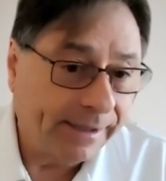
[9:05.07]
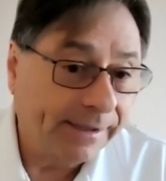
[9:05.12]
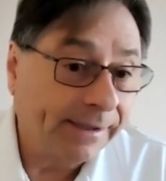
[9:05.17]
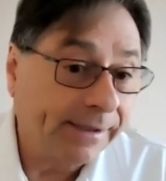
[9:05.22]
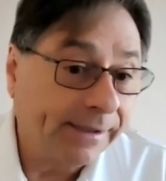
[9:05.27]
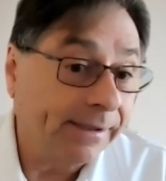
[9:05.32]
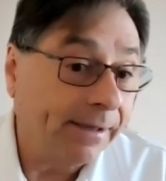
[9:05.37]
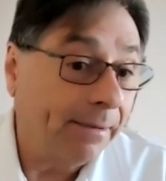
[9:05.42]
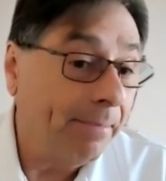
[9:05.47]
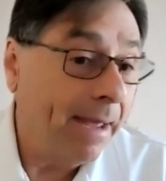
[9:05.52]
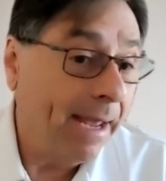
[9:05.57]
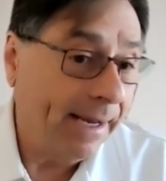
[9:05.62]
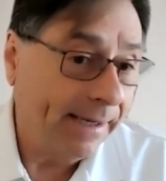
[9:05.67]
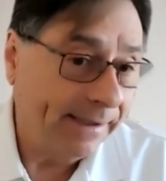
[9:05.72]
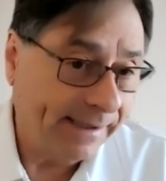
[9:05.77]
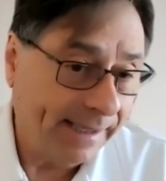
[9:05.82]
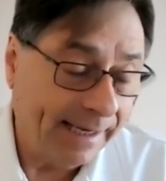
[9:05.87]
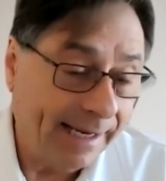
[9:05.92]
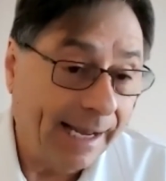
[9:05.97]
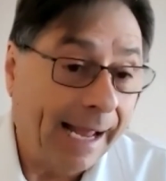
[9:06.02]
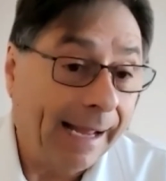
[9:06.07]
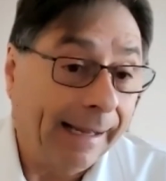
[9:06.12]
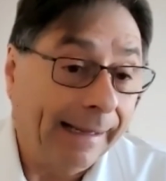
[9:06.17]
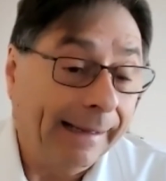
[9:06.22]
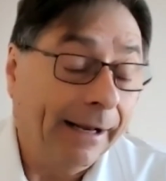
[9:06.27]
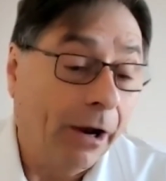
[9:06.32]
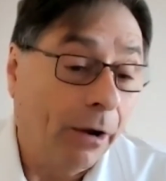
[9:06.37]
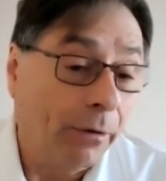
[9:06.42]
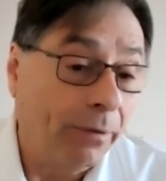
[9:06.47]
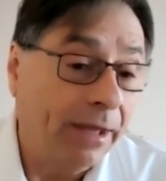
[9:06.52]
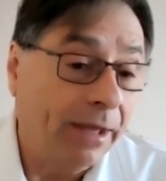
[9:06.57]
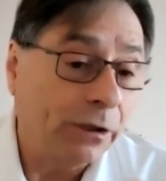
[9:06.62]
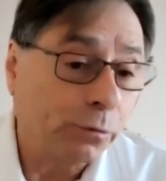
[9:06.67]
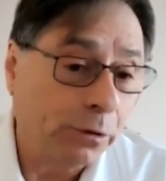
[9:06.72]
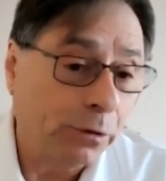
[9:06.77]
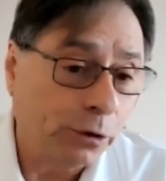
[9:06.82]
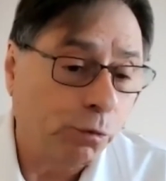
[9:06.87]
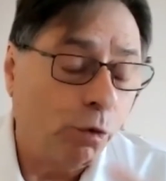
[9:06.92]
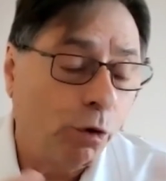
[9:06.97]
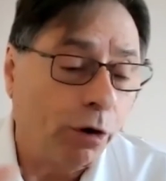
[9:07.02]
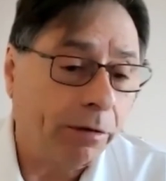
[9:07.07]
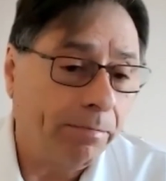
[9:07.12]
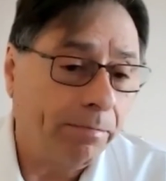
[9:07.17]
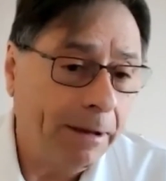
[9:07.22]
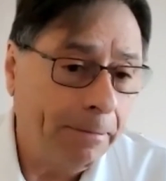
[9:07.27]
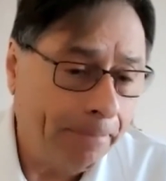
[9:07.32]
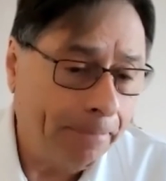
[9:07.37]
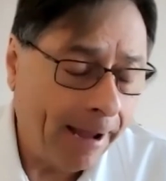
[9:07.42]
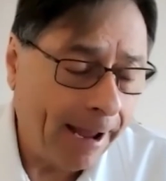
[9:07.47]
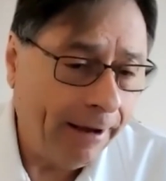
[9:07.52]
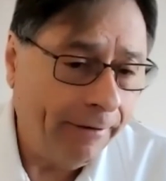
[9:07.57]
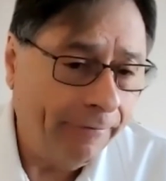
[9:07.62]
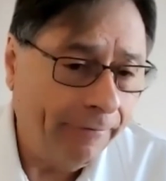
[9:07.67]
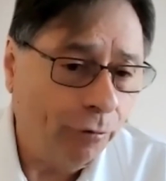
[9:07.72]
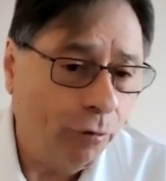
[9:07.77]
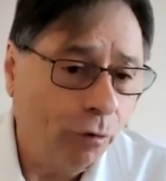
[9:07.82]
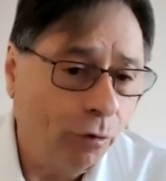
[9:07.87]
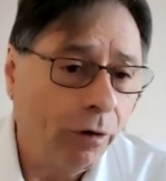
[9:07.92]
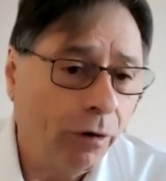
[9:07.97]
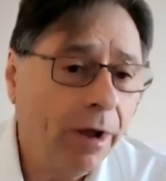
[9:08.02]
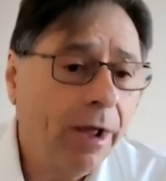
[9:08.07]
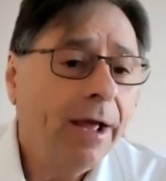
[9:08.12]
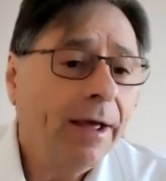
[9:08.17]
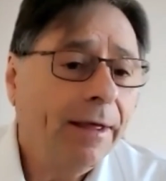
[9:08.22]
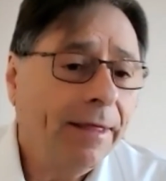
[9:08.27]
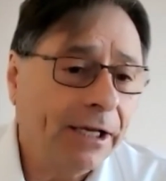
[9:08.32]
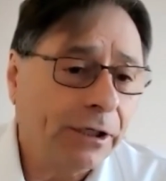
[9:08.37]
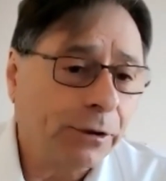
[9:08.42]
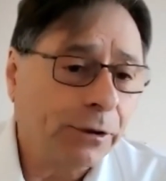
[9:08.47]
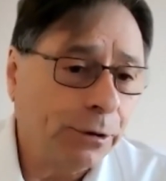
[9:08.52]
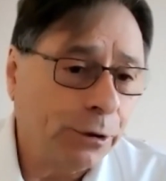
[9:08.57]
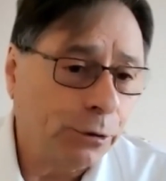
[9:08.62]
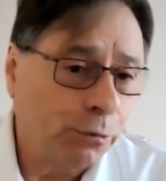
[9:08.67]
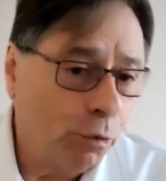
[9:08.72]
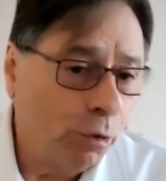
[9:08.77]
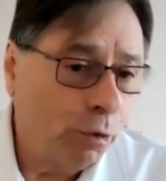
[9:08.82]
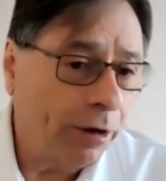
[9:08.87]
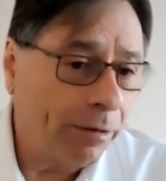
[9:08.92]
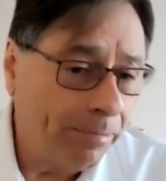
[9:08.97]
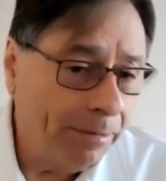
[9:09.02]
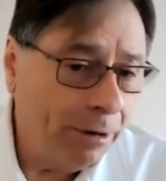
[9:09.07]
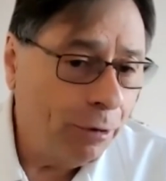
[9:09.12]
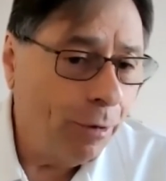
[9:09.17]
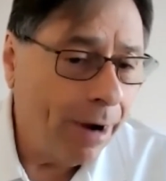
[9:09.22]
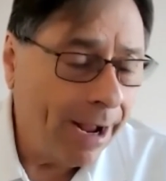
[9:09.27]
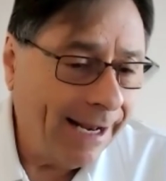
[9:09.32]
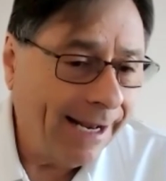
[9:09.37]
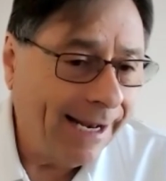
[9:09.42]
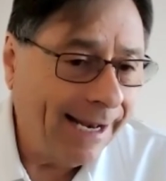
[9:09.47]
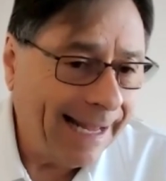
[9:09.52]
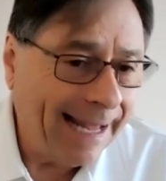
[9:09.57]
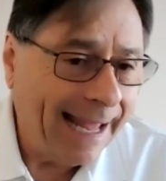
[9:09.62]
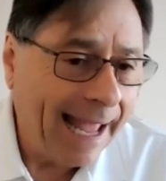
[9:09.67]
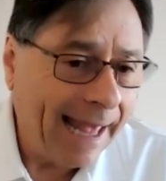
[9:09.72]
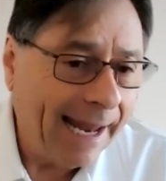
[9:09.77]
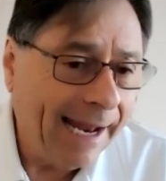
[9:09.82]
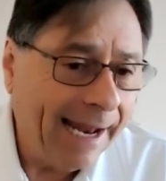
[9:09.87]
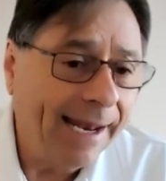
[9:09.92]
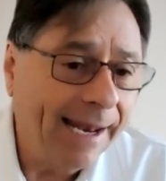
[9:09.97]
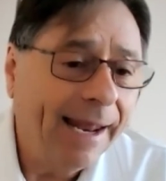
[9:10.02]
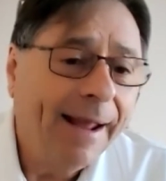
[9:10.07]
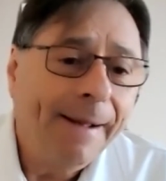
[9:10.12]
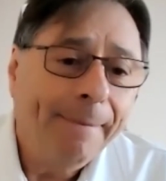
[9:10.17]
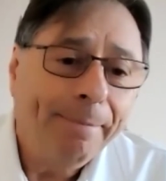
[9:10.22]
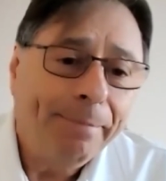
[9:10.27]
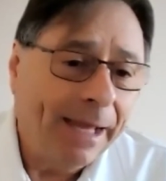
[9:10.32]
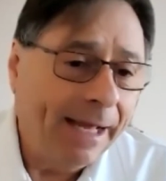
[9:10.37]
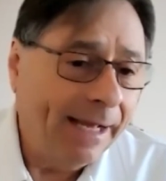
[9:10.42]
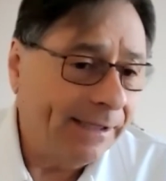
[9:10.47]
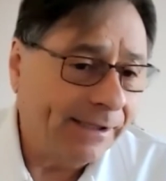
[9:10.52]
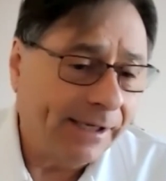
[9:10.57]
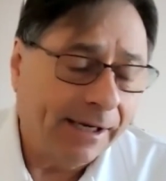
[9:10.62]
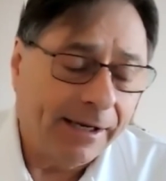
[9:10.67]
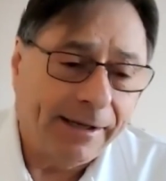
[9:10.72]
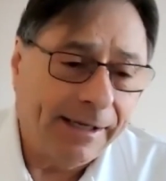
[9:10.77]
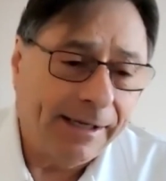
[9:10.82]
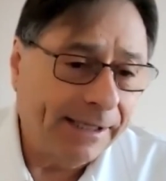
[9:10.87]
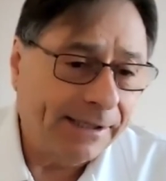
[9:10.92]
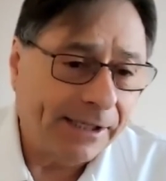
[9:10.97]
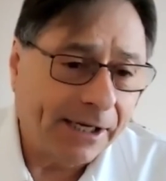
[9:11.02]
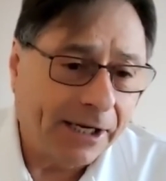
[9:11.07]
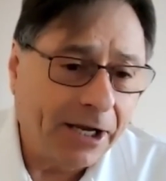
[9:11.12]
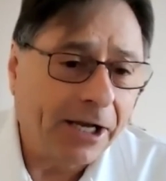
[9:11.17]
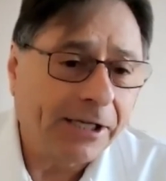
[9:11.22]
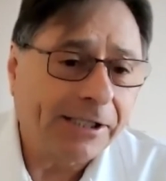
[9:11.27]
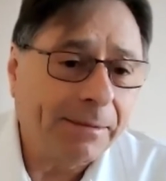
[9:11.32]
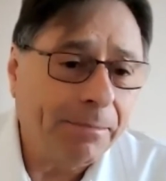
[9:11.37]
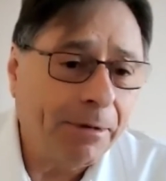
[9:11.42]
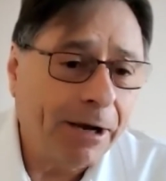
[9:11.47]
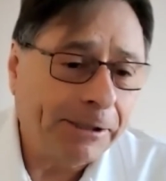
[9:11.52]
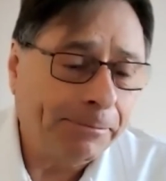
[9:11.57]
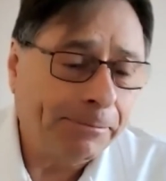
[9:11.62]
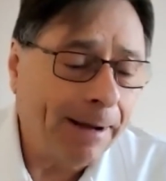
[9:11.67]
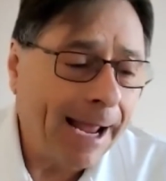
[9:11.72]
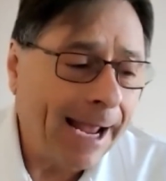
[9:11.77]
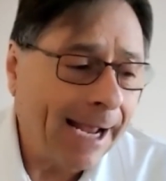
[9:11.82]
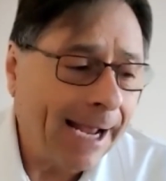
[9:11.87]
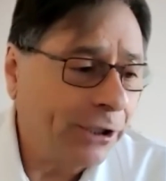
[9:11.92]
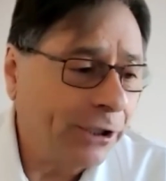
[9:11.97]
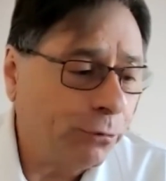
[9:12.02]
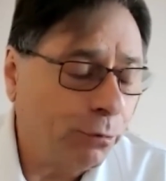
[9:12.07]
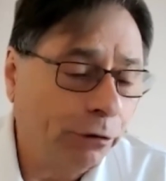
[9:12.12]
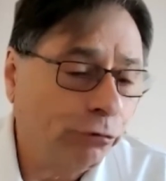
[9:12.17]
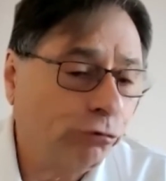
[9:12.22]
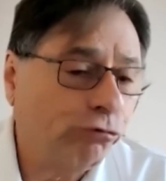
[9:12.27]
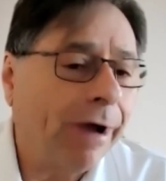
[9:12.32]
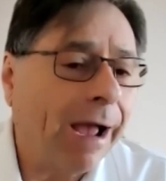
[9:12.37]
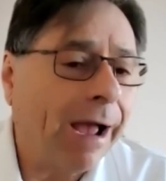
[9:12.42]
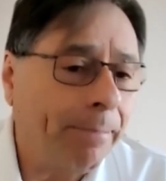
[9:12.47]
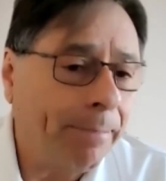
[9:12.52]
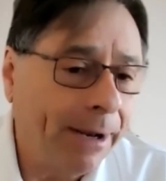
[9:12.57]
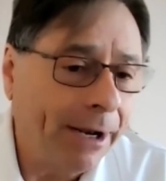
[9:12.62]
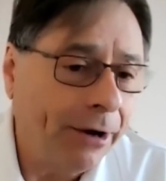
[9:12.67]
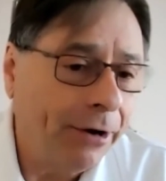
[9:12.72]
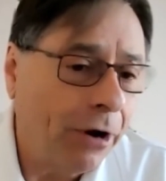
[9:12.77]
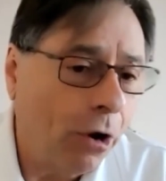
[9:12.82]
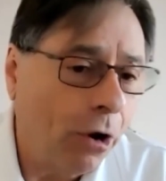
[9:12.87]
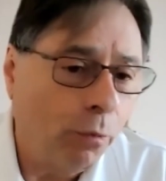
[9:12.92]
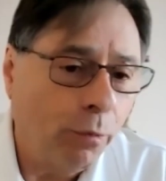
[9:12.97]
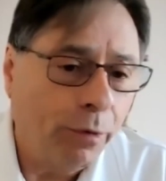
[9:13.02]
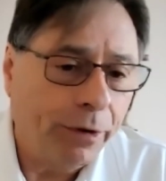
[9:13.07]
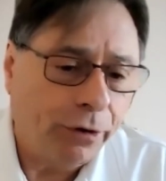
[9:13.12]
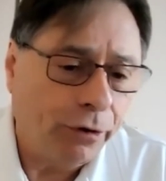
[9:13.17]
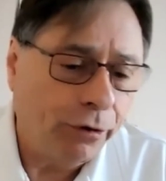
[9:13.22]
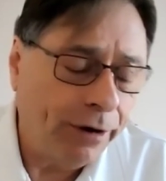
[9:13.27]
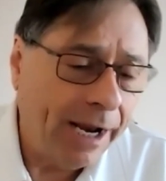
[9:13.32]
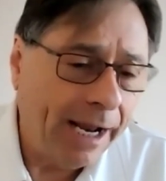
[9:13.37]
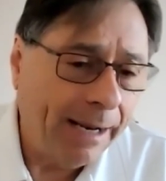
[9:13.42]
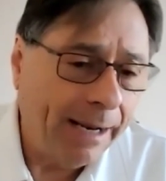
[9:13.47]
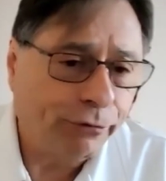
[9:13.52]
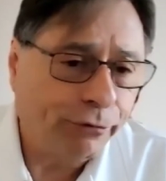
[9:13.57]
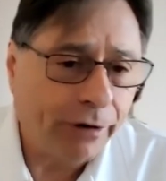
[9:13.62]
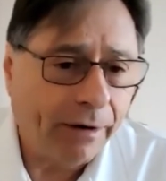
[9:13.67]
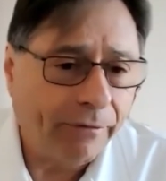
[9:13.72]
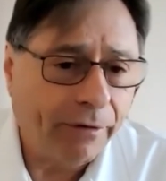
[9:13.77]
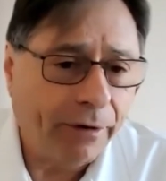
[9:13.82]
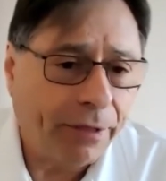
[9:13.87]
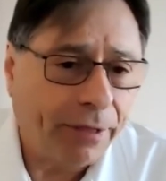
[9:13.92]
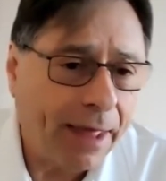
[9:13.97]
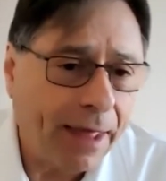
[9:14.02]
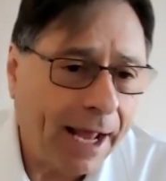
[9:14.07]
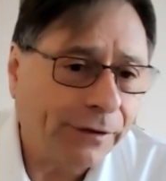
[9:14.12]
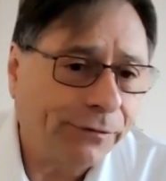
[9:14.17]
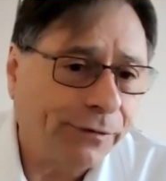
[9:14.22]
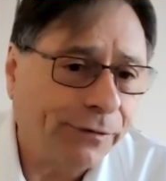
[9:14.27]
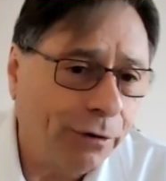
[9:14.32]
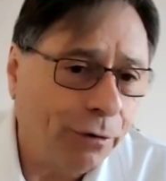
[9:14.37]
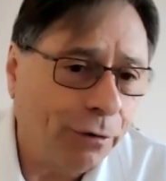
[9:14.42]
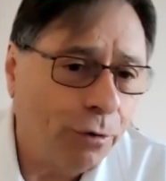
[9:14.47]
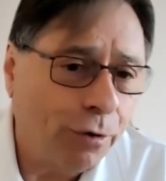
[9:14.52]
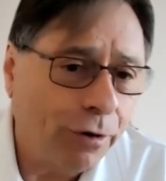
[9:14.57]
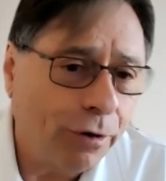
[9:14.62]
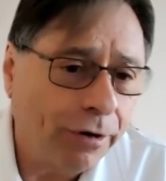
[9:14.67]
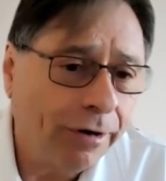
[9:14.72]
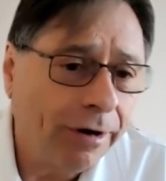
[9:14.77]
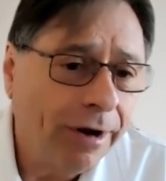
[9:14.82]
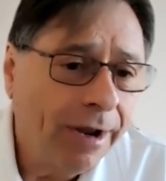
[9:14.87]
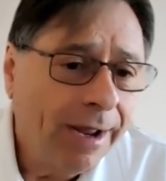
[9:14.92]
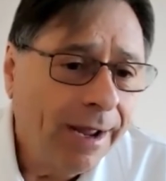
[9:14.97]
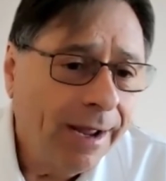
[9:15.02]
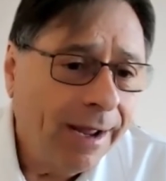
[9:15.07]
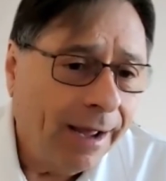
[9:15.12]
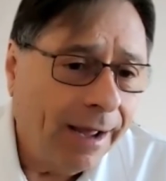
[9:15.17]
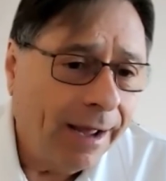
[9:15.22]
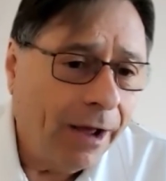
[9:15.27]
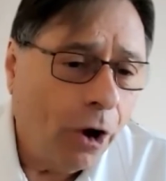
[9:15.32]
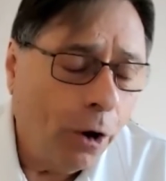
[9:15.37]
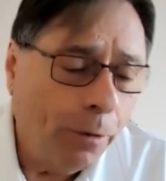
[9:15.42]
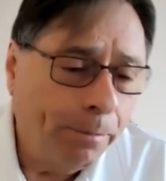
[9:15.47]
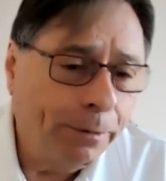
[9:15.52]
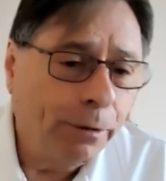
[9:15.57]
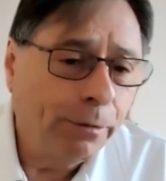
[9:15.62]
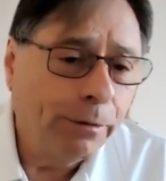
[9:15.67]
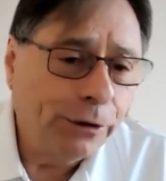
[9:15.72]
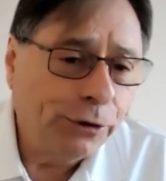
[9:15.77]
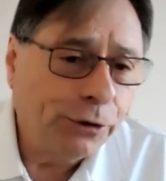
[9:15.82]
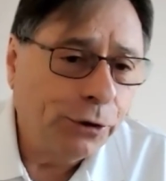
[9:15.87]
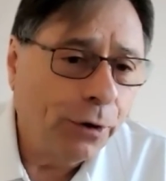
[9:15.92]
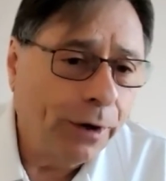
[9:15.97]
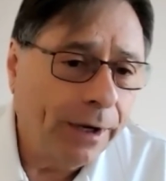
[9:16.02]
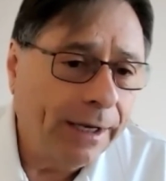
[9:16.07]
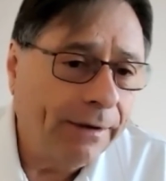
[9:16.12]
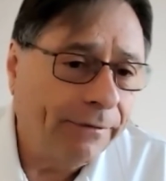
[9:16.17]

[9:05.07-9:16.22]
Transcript: This is amazing. This was worth me paying for. This was worth me waiting to get it. It's a customized package. We'll drop in a note with your name, Trevor. Thanks for your order. Hope you enjoy it.